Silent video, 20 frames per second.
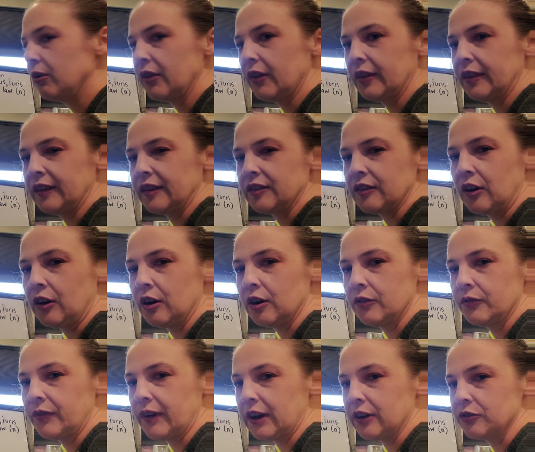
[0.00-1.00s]
that that's a
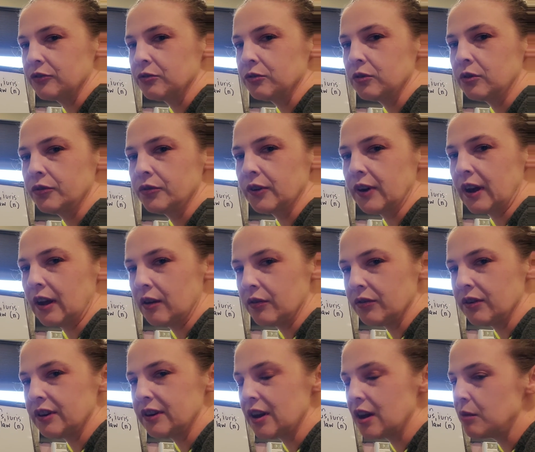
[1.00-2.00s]
hard, fast rule for
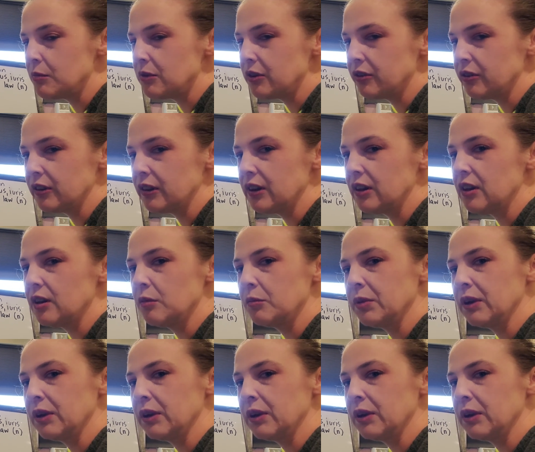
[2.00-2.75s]
every time you see it,